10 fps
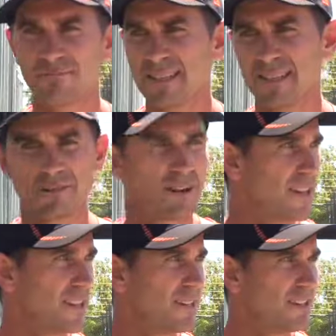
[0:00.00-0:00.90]
He's a
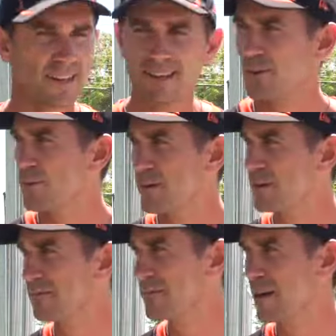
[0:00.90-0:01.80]
great kid. He will
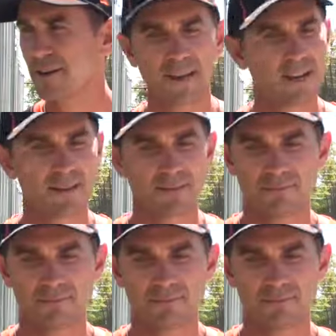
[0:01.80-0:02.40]
be, no doubt,